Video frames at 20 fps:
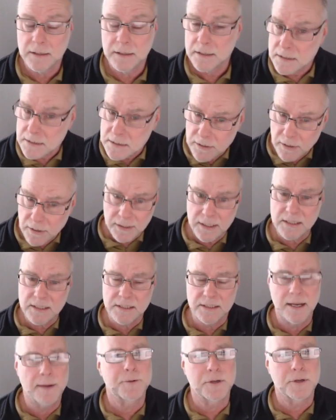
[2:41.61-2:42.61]
And this has got an
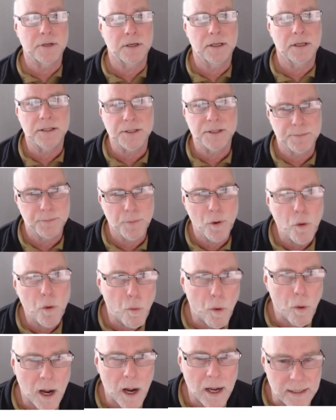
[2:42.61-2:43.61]
exceptionally
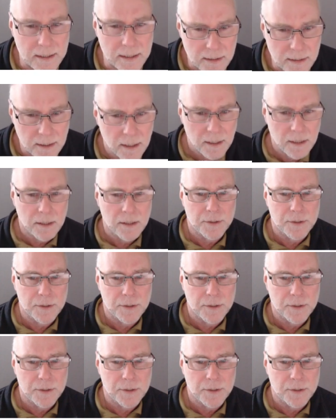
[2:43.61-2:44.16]
small wake.